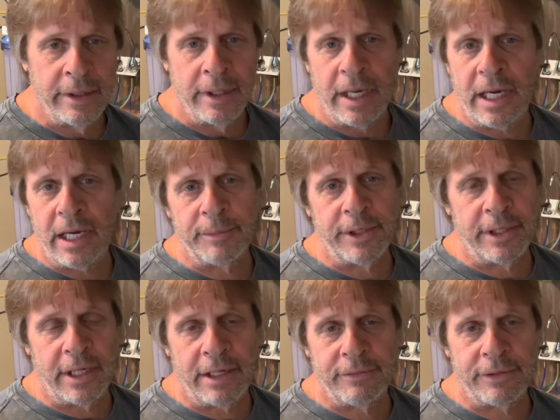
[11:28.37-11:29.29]
I mean,
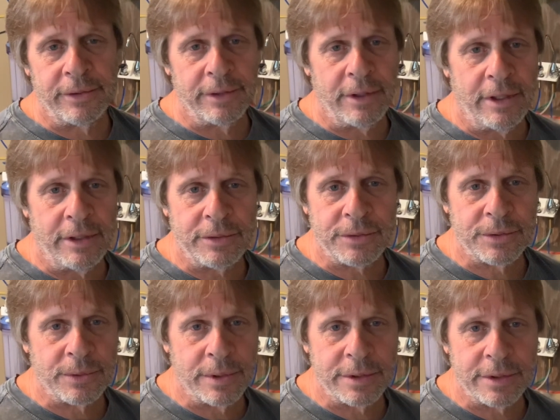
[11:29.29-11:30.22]
I've heard all
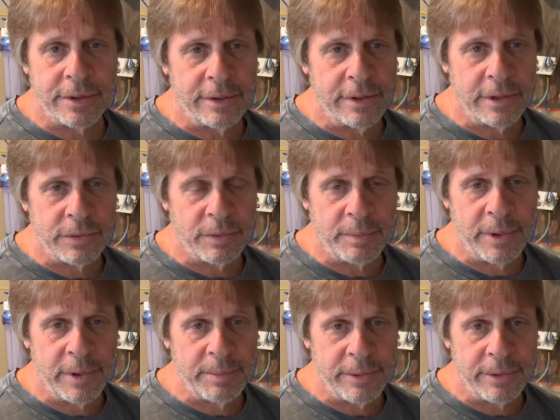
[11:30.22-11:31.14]
sorts of things what
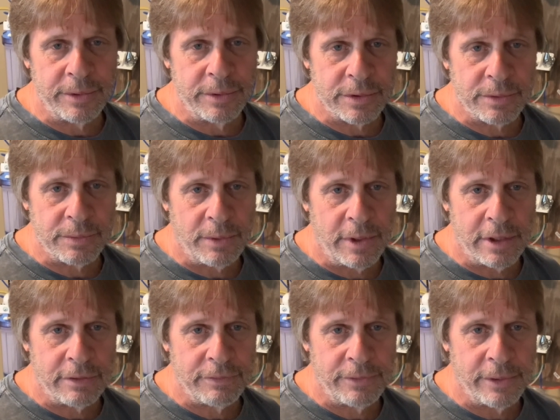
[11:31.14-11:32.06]
people use the
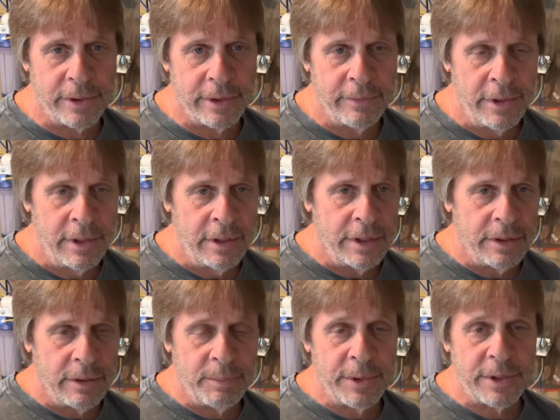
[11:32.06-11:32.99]
water for. You
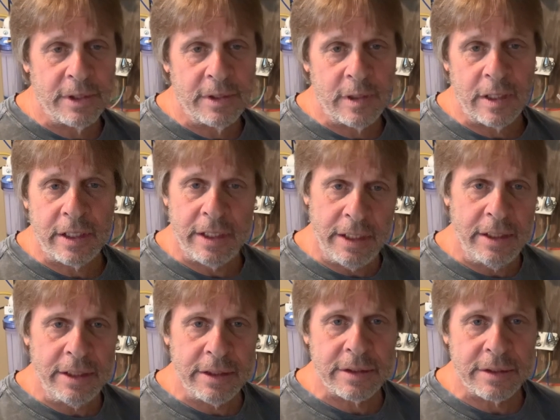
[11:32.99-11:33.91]
know, but the
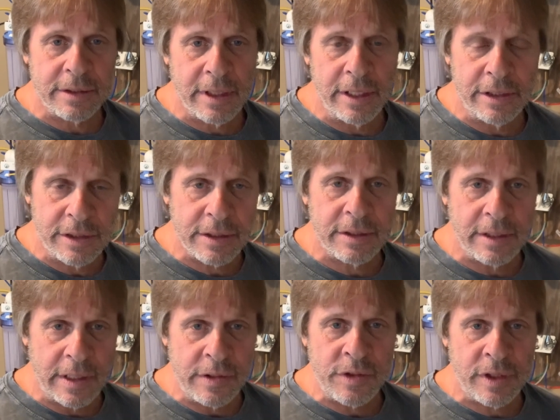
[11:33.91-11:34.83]
key is
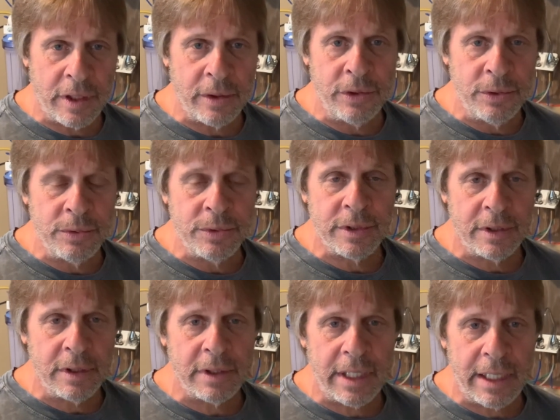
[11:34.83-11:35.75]
they start using
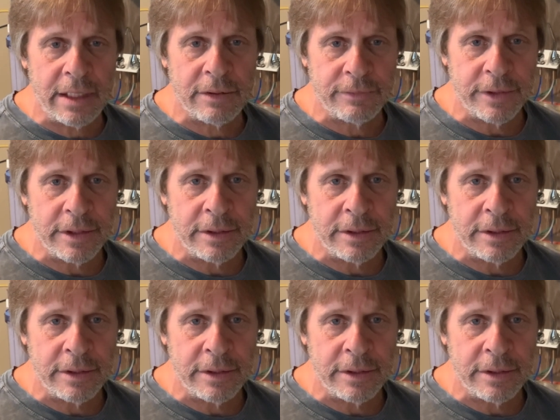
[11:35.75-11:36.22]
a lot of it.